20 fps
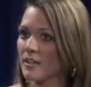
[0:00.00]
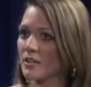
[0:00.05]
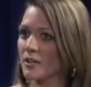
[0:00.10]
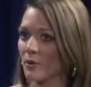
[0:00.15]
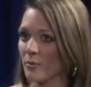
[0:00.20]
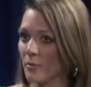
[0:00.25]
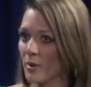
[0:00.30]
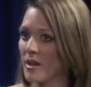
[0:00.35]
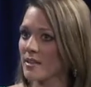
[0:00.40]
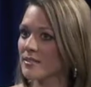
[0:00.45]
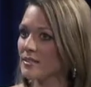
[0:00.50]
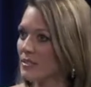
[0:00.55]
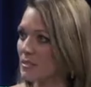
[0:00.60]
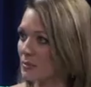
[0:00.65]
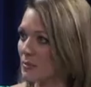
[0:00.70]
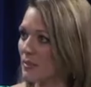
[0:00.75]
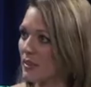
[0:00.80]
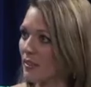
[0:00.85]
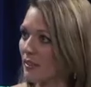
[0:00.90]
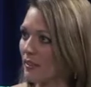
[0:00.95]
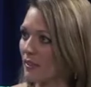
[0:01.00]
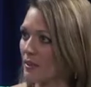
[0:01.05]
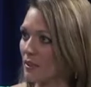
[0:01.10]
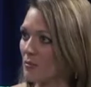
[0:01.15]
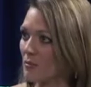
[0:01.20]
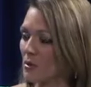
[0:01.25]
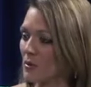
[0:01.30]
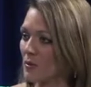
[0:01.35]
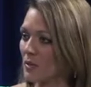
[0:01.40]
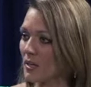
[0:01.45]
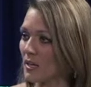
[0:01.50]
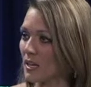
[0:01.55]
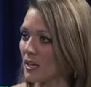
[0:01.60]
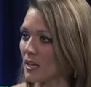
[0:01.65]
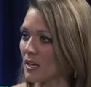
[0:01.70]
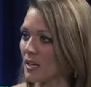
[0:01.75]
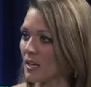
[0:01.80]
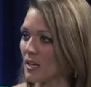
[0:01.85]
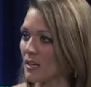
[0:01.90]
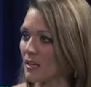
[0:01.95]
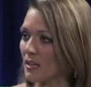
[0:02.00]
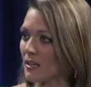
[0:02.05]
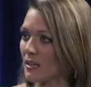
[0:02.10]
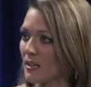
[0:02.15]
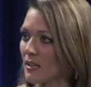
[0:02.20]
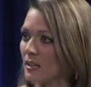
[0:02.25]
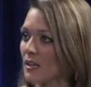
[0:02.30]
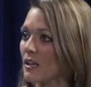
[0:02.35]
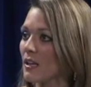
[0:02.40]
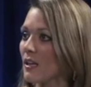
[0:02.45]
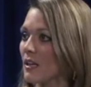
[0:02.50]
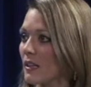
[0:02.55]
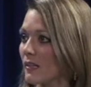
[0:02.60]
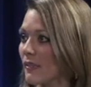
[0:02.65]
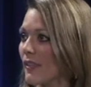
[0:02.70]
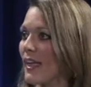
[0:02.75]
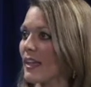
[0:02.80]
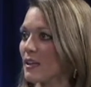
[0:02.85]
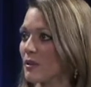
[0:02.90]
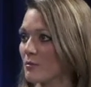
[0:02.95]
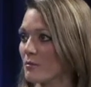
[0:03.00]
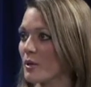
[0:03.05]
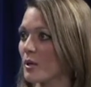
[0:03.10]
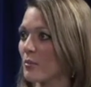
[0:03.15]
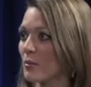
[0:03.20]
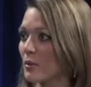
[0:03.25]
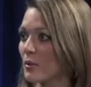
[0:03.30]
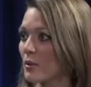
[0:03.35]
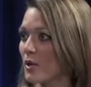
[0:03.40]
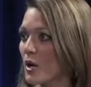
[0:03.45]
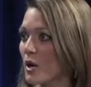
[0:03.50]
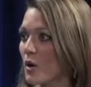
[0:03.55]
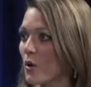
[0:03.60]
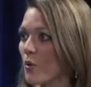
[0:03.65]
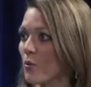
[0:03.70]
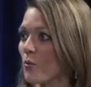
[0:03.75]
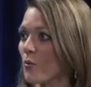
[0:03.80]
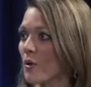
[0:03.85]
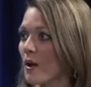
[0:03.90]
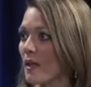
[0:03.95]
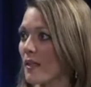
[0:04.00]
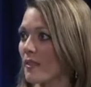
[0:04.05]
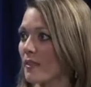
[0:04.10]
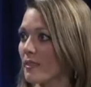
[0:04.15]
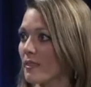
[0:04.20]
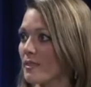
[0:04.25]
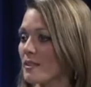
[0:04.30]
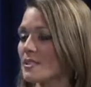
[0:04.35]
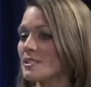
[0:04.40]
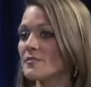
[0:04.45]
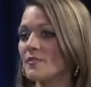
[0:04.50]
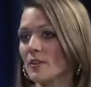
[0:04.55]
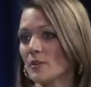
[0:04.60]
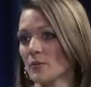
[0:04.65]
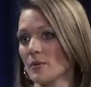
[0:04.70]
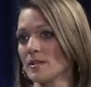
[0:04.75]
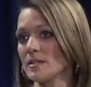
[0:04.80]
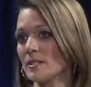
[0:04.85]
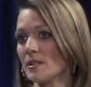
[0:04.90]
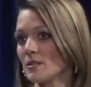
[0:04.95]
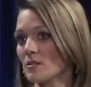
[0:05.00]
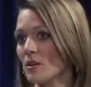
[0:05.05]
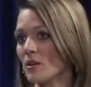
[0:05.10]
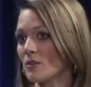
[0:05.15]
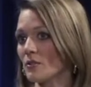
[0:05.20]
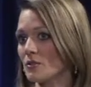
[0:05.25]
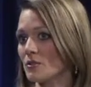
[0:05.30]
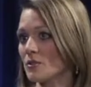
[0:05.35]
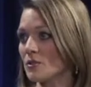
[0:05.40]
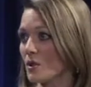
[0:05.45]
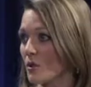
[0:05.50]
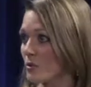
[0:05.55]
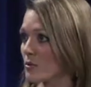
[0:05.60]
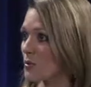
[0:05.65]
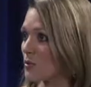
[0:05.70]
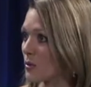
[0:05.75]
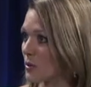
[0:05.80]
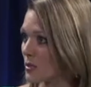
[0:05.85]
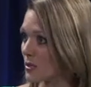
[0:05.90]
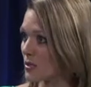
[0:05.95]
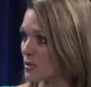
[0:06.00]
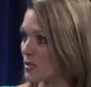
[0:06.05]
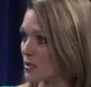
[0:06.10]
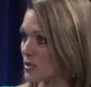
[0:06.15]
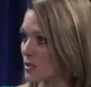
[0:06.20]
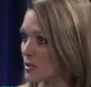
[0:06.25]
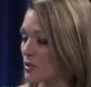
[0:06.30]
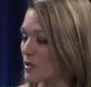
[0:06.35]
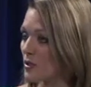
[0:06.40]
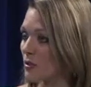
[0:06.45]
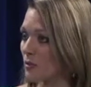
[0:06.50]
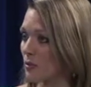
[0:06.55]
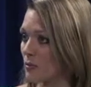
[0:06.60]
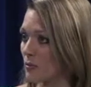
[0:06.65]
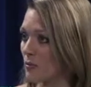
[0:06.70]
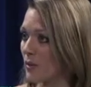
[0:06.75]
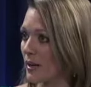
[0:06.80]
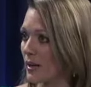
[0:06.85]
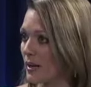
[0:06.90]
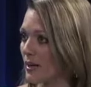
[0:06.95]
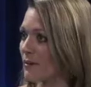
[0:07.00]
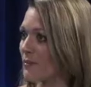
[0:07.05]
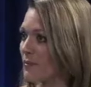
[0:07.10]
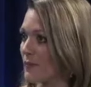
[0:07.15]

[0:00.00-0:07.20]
And your presence within the community and letting people know what these fundraising dollars go towards Absolutely. too, right?